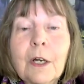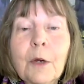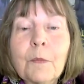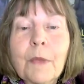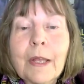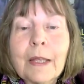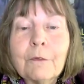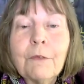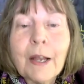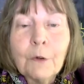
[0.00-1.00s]

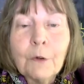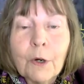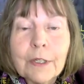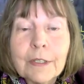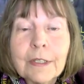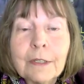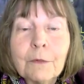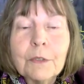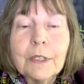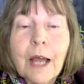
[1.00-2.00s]
and fine artists, and
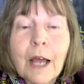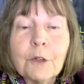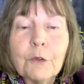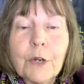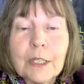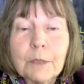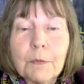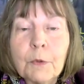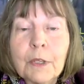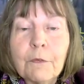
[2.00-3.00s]
it was the contrast
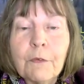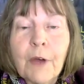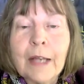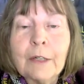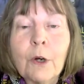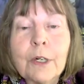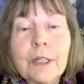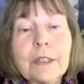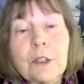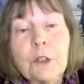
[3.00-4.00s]
between the fine
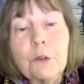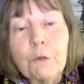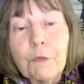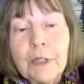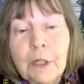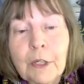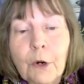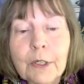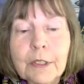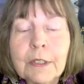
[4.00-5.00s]
artists and the graffiti
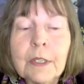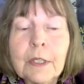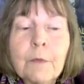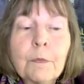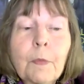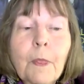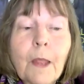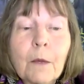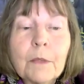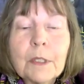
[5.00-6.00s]
artists.
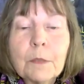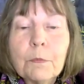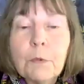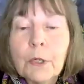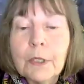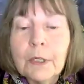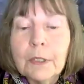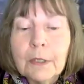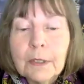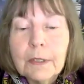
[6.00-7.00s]
This book,
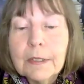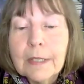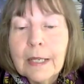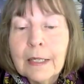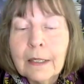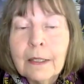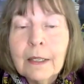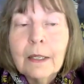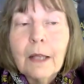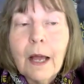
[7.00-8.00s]
the setting,
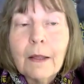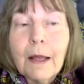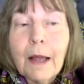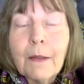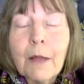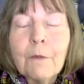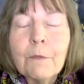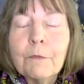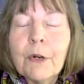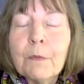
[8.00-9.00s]

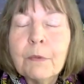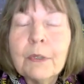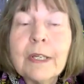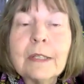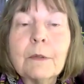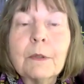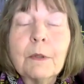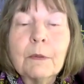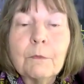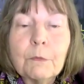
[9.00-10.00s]
I've been very pleased.
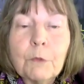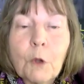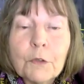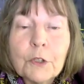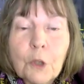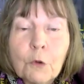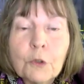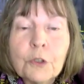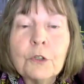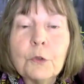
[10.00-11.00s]
The Nova
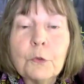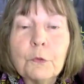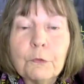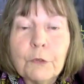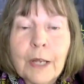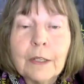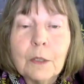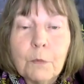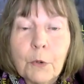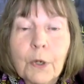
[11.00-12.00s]
Scotians who've
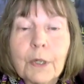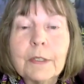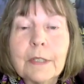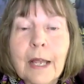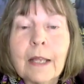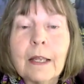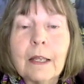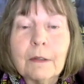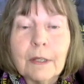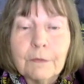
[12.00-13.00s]
read the book
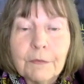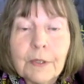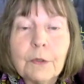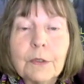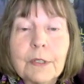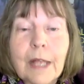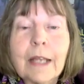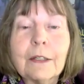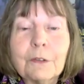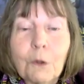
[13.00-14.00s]
say it feels
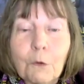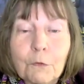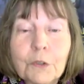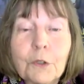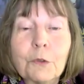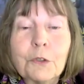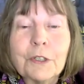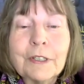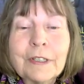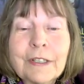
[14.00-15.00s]
like Nova
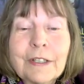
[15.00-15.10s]
Scotia.